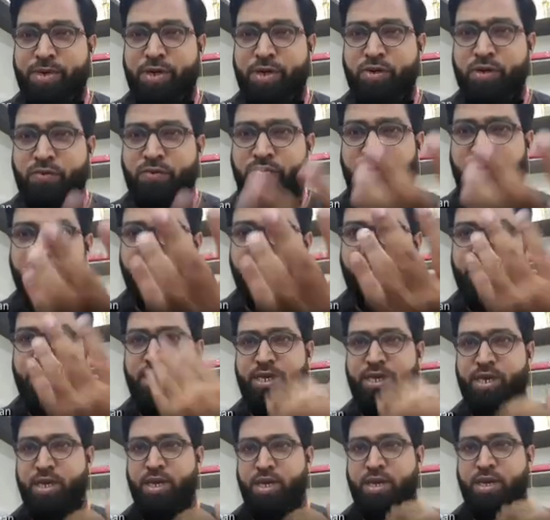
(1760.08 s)
will be doing, we will
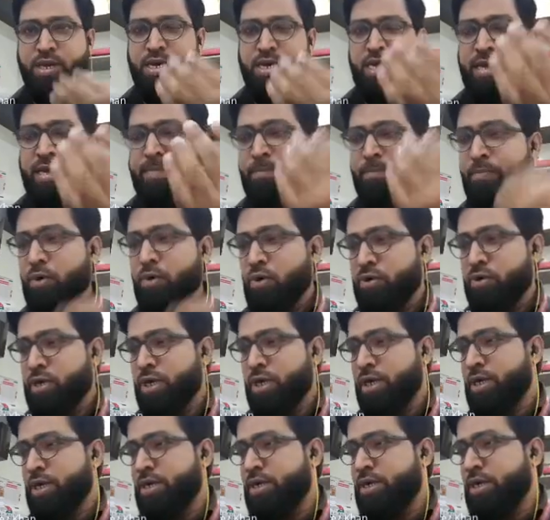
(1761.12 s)
be
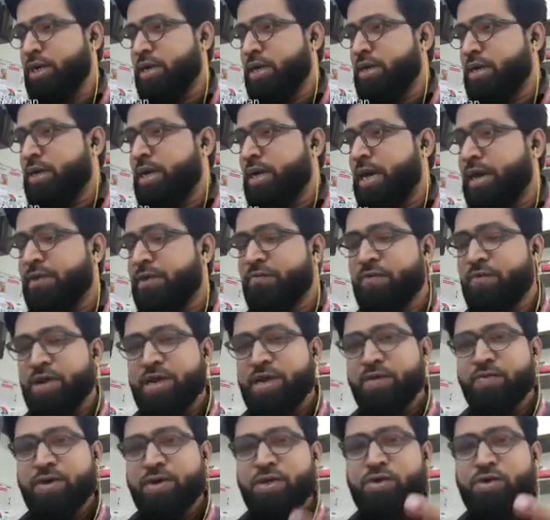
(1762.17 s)
importing it. And
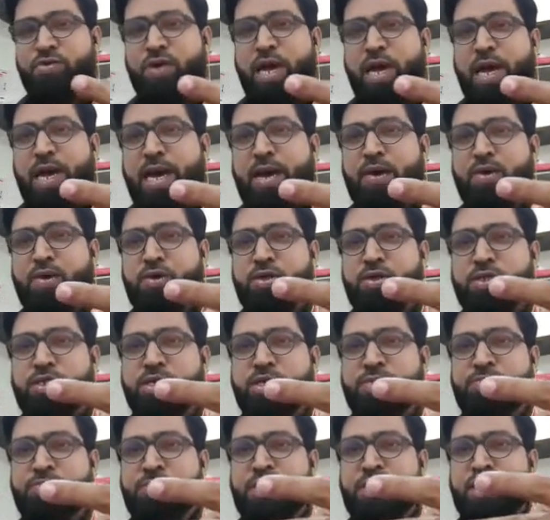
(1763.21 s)
whenever you have
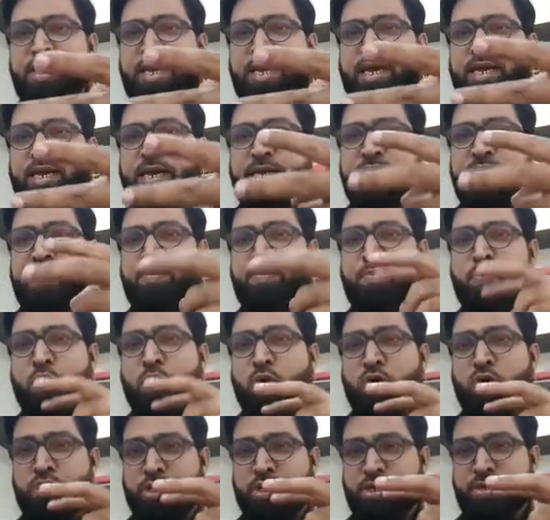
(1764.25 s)
something like an
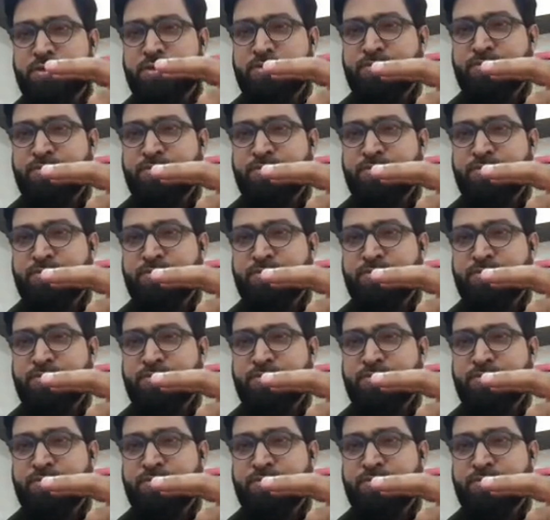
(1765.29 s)
import,